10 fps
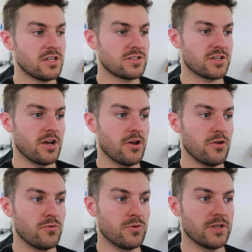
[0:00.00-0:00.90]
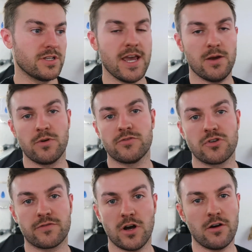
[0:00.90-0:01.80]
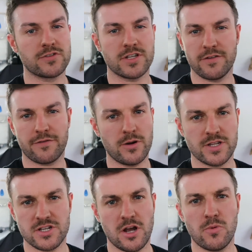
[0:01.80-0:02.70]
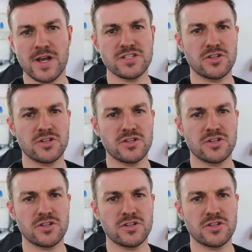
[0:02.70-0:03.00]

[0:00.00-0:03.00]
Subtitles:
So yeah, with a drift car obviously you're throwing it sideways,